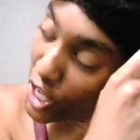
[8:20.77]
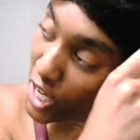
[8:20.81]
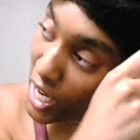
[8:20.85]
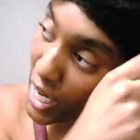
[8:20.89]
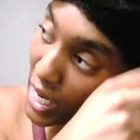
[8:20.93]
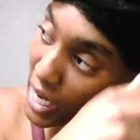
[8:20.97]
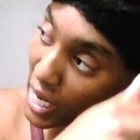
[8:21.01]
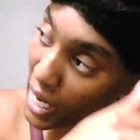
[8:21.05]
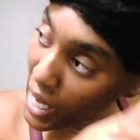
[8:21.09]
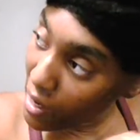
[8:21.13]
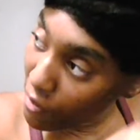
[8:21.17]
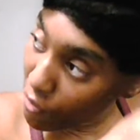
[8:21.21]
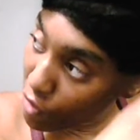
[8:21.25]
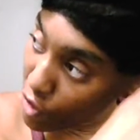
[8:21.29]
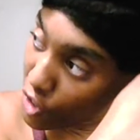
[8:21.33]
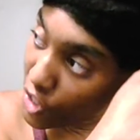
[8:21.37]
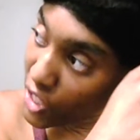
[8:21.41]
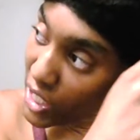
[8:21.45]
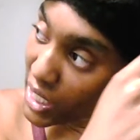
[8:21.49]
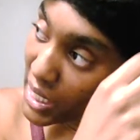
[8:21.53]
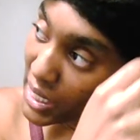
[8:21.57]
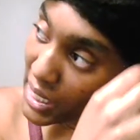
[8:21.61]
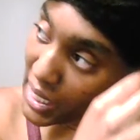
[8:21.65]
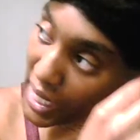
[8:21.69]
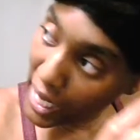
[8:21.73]
never
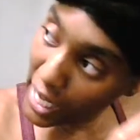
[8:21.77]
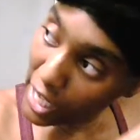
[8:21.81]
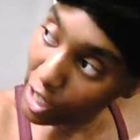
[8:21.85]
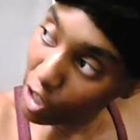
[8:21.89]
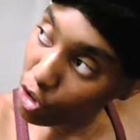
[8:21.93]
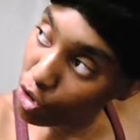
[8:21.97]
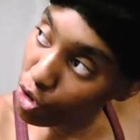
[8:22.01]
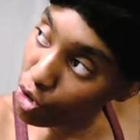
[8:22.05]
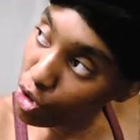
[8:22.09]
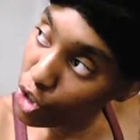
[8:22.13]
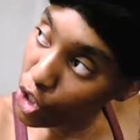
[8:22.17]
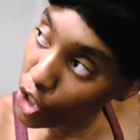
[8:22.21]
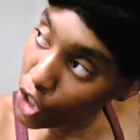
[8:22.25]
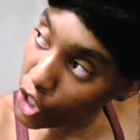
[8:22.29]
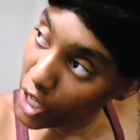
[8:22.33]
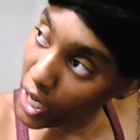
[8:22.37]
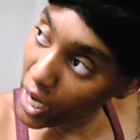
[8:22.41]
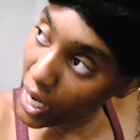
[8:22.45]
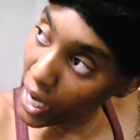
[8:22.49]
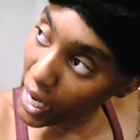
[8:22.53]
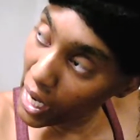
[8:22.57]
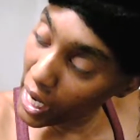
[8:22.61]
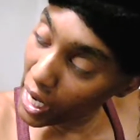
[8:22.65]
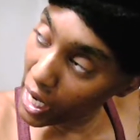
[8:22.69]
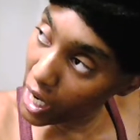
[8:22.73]
detangle your
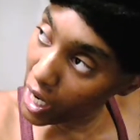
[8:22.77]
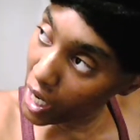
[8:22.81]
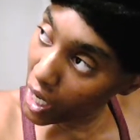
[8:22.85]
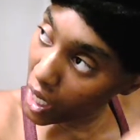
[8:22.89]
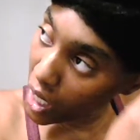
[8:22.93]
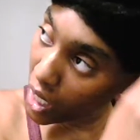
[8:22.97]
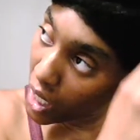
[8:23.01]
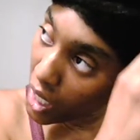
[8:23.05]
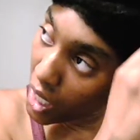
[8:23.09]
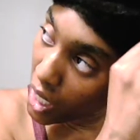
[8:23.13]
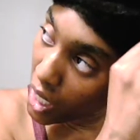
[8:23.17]
hair